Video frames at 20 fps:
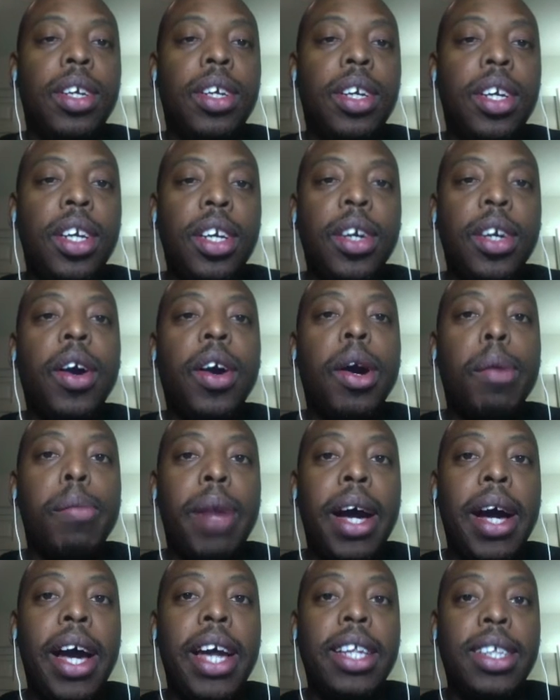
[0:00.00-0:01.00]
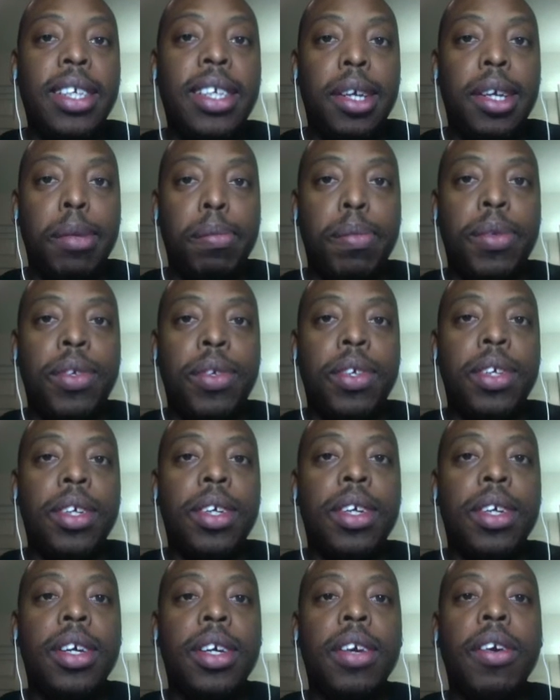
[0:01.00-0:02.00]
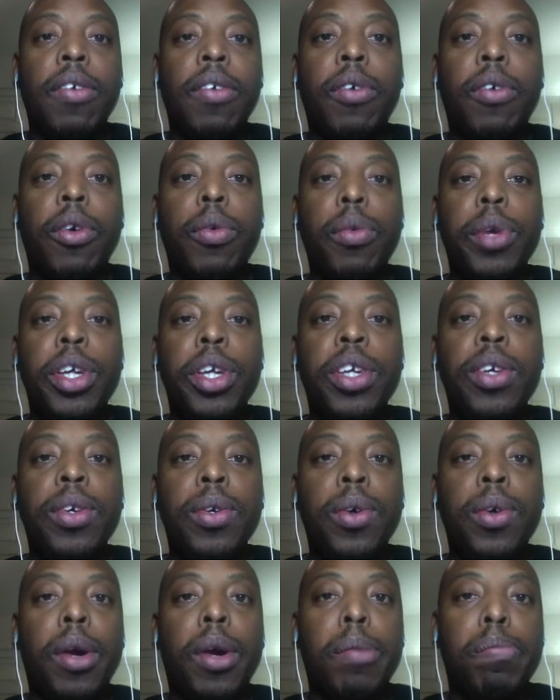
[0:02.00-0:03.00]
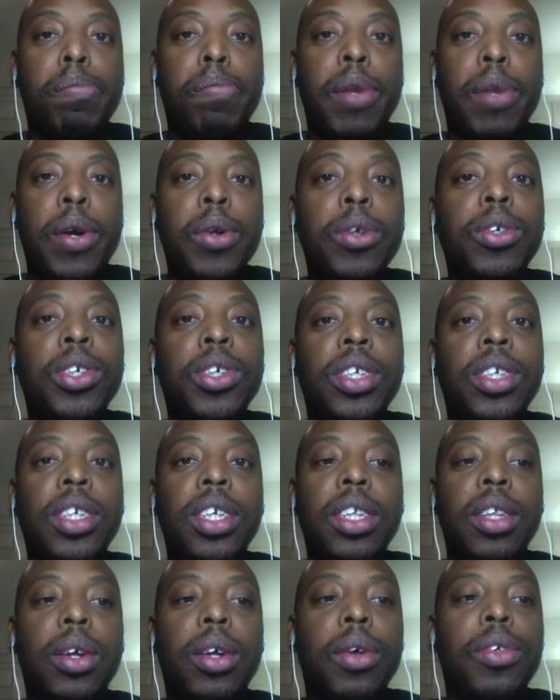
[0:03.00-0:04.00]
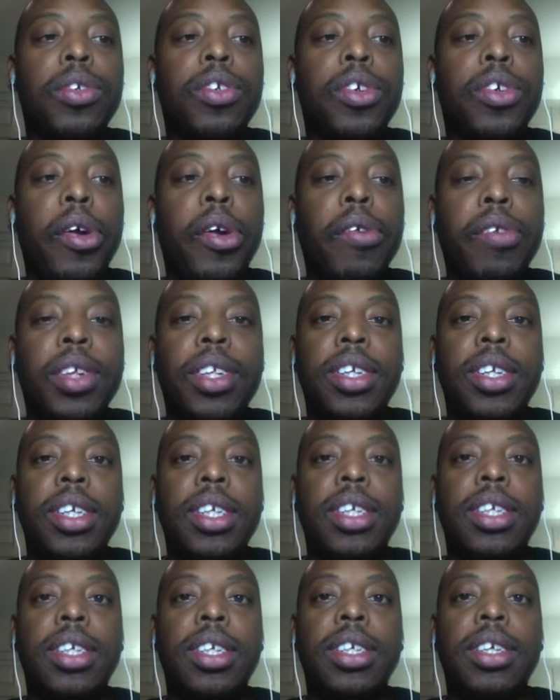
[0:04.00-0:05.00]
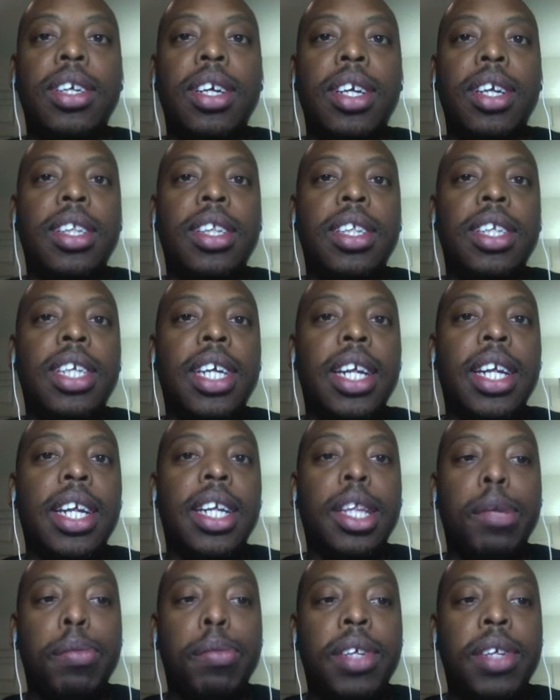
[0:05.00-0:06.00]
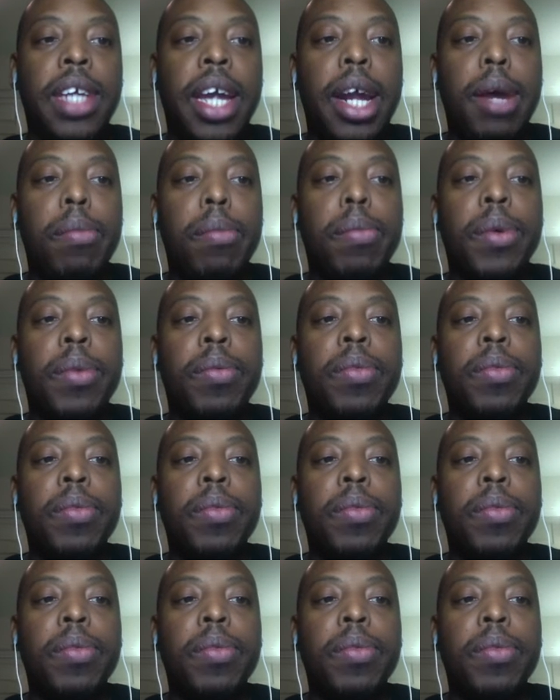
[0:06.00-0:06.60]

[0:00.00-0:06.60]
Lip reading: Here are my tips for when you are purchasing those services and getting them set up.